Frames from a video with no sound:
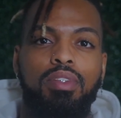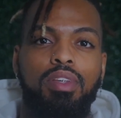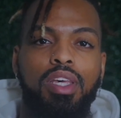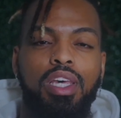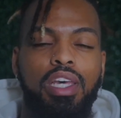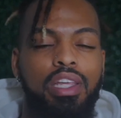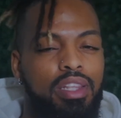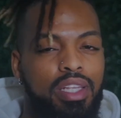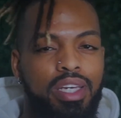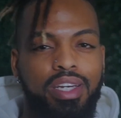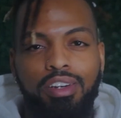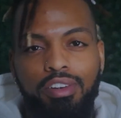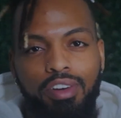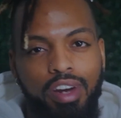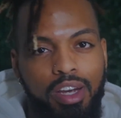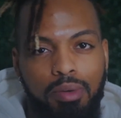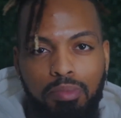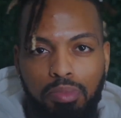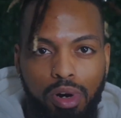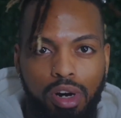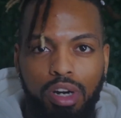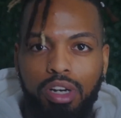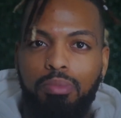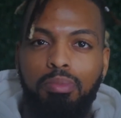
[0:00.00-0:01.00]
And liquor ain't
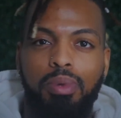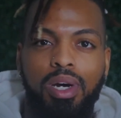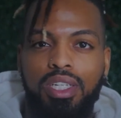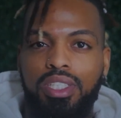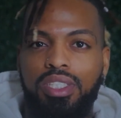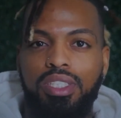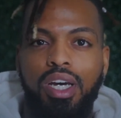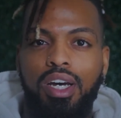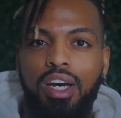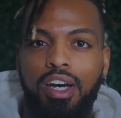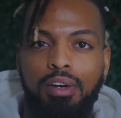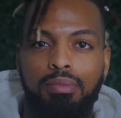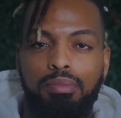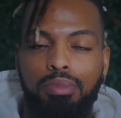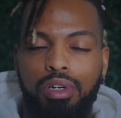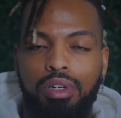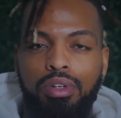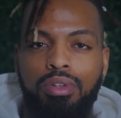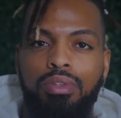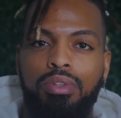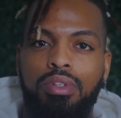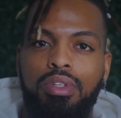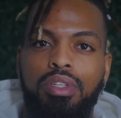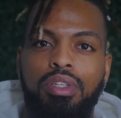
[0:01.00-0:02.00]
part of my job,
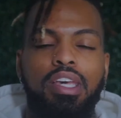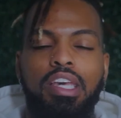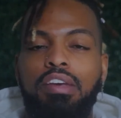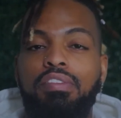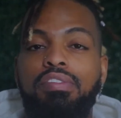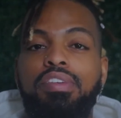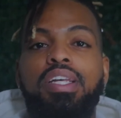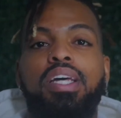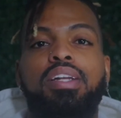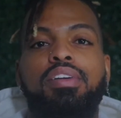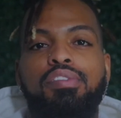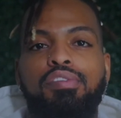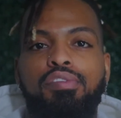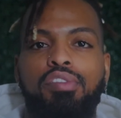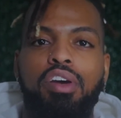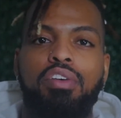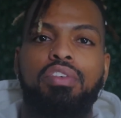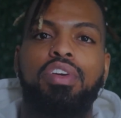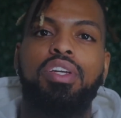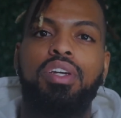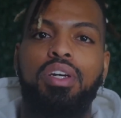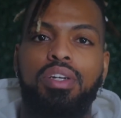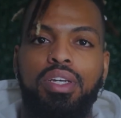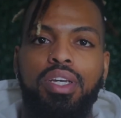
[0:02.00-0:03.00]
bro. Even at a
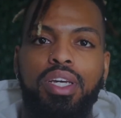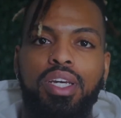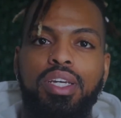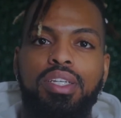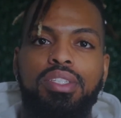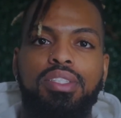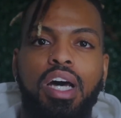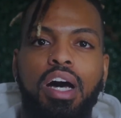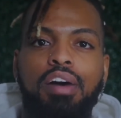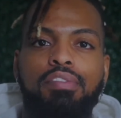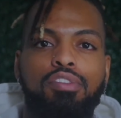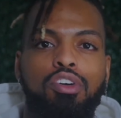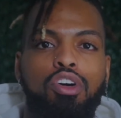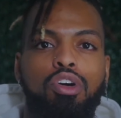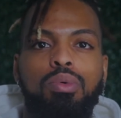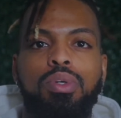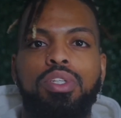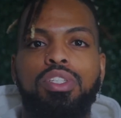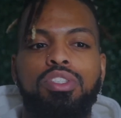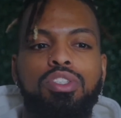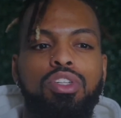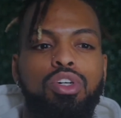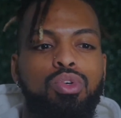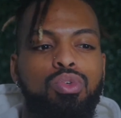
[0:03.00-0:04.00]
very young age, I've
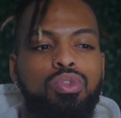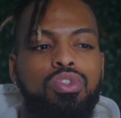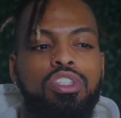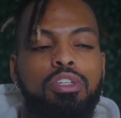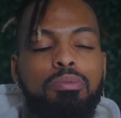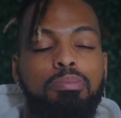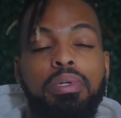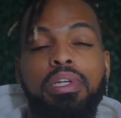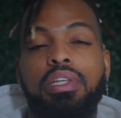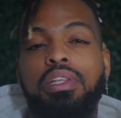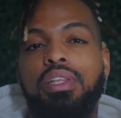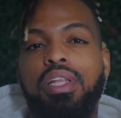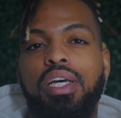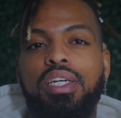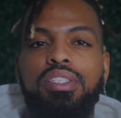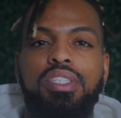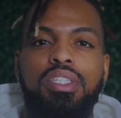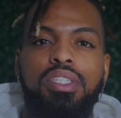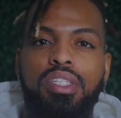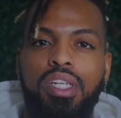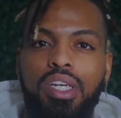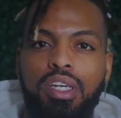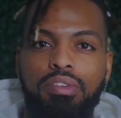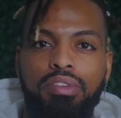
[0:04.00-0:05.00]
always known to be
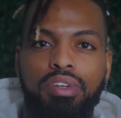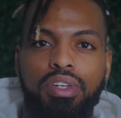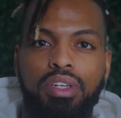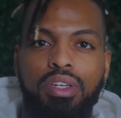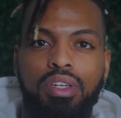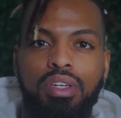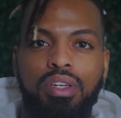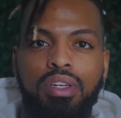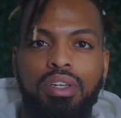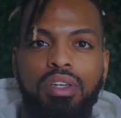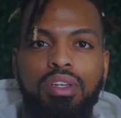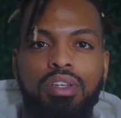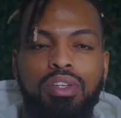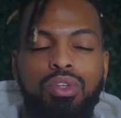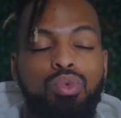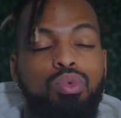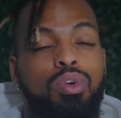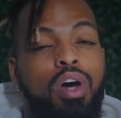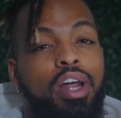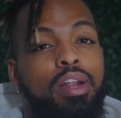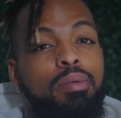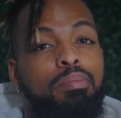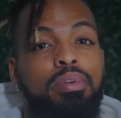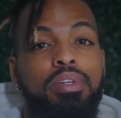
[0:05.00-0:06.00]
legendary, you
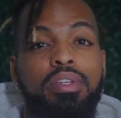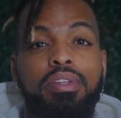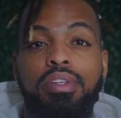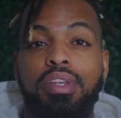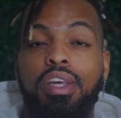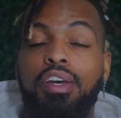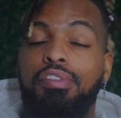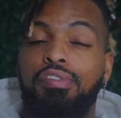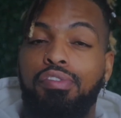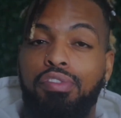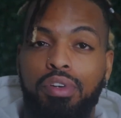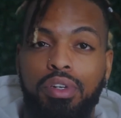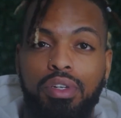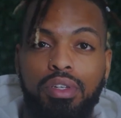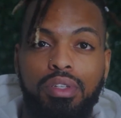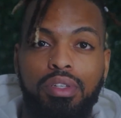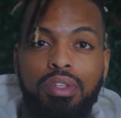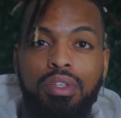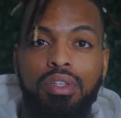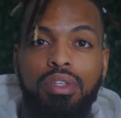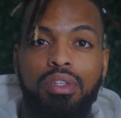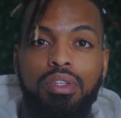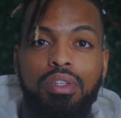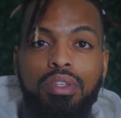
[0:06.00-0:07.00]
gotta be different.
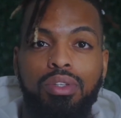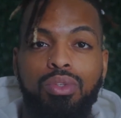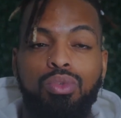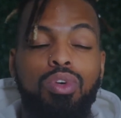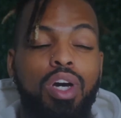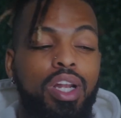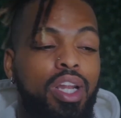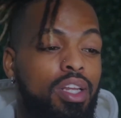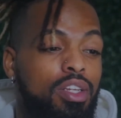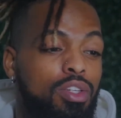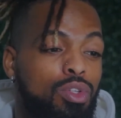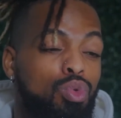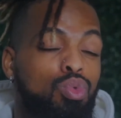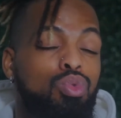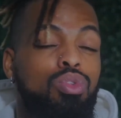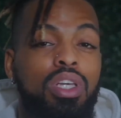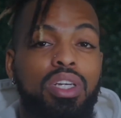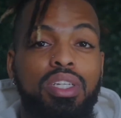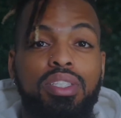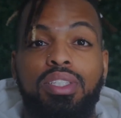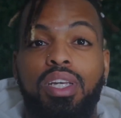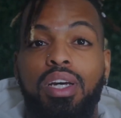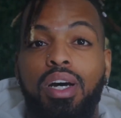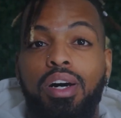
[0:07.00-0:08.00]
You gotta do
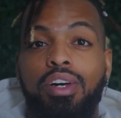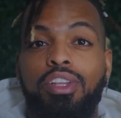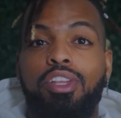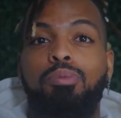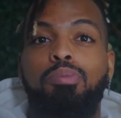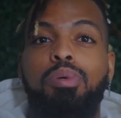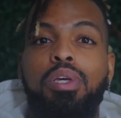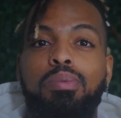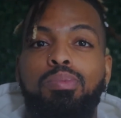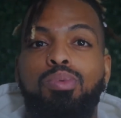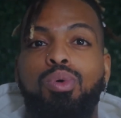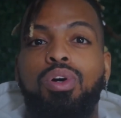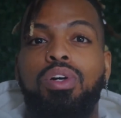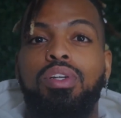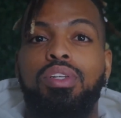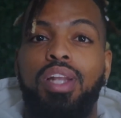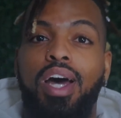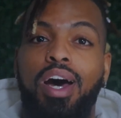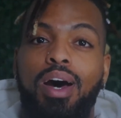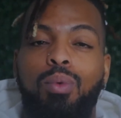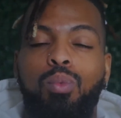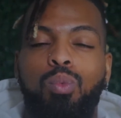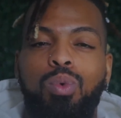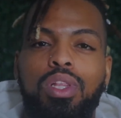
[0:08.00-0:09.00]
things that other people are
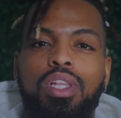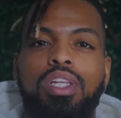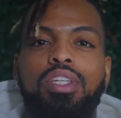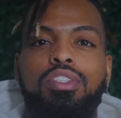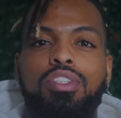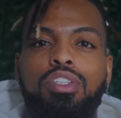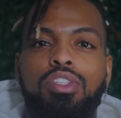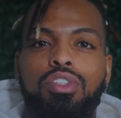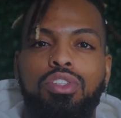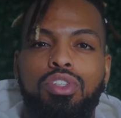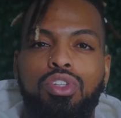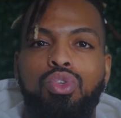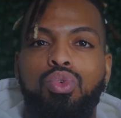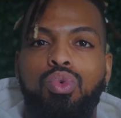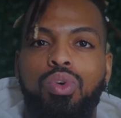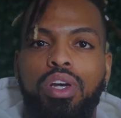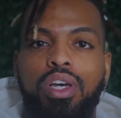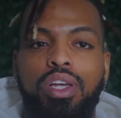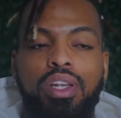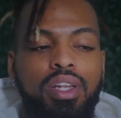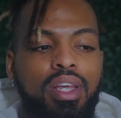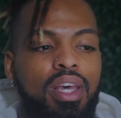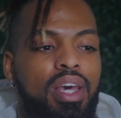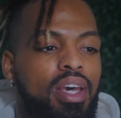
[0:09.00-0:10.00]
not willing to do.
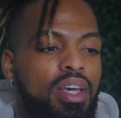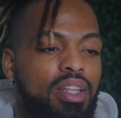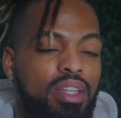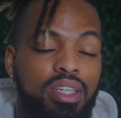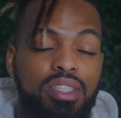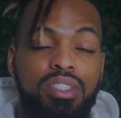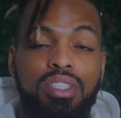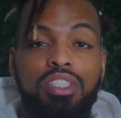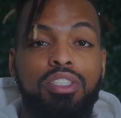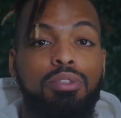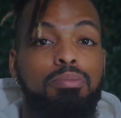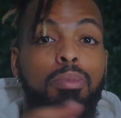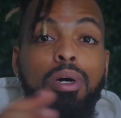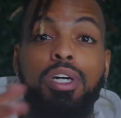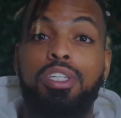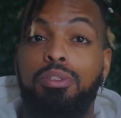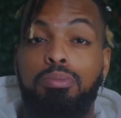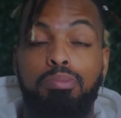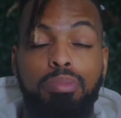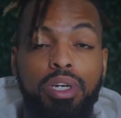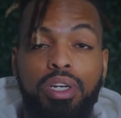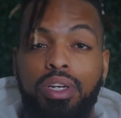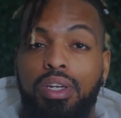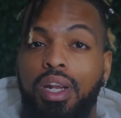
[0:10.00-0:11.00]
And this is
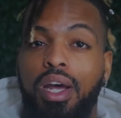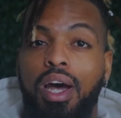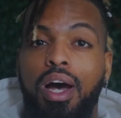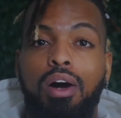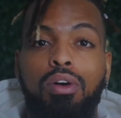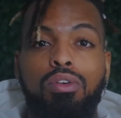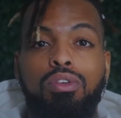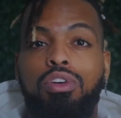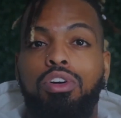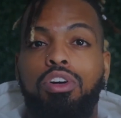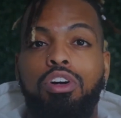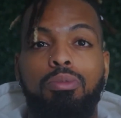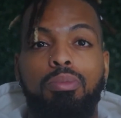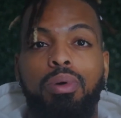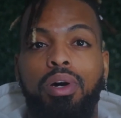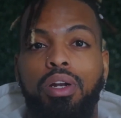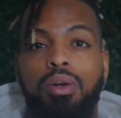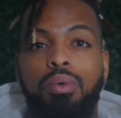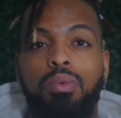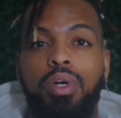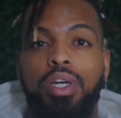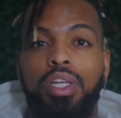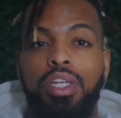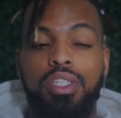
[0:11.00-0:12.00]
much bigger than alcohol, by the way.